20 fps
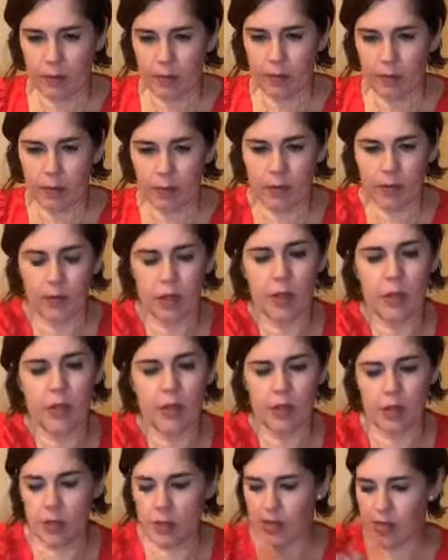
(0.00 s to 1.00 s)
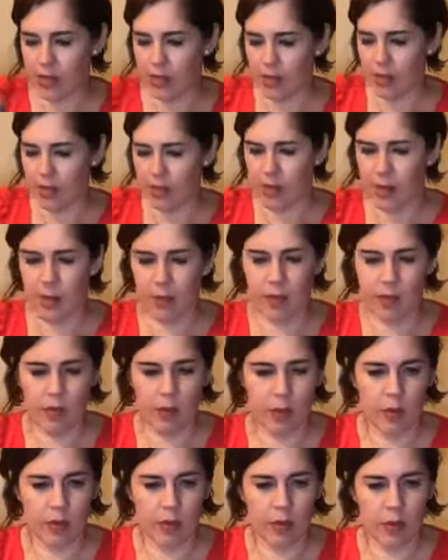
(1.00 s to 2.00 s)
I'm going to do the same
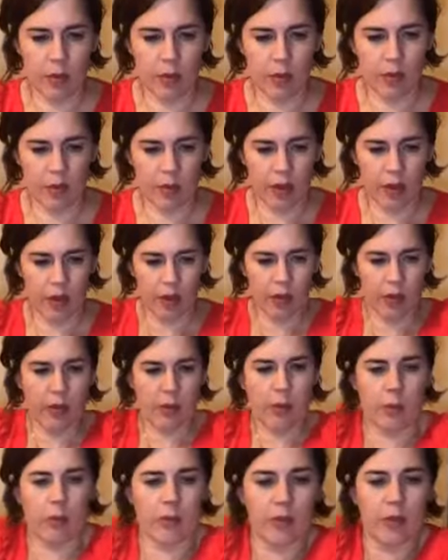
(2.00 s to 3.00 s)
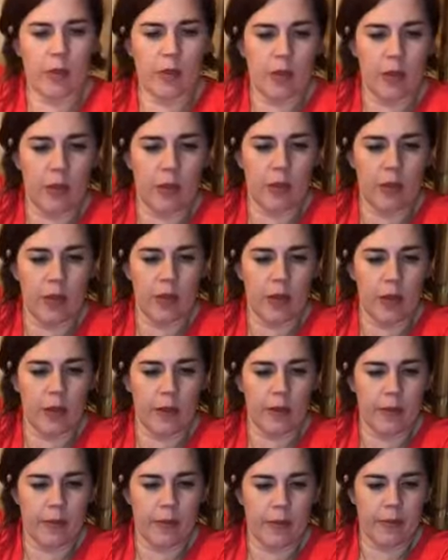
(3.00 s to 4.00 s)
thing with the glue over here. This one over here.
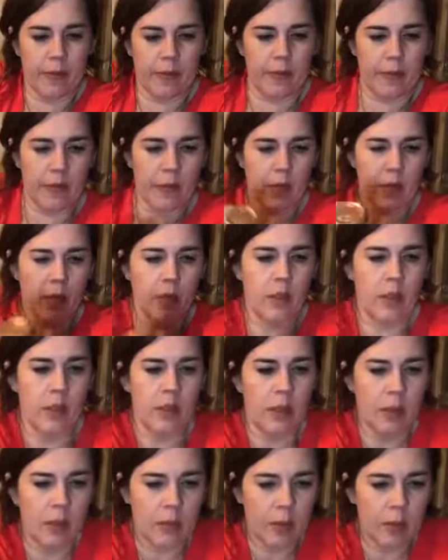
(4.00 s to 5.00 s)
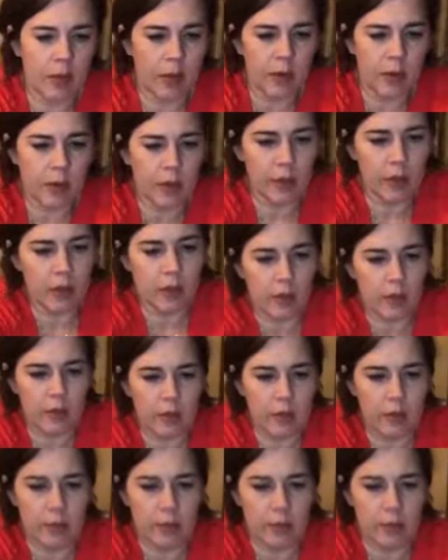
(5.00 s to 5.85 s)
Put a little